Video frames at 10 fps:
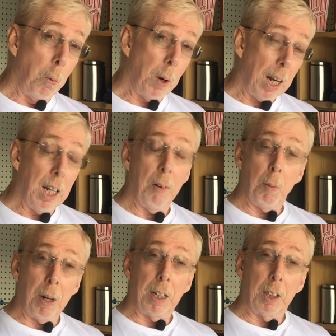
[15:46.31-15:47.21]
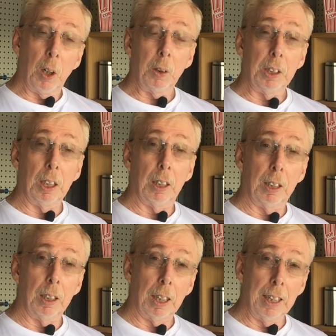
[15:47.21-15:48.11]
what I love about Ecosia
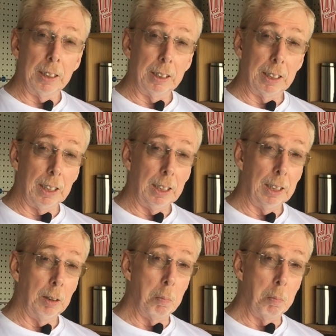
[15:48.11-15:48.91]
is the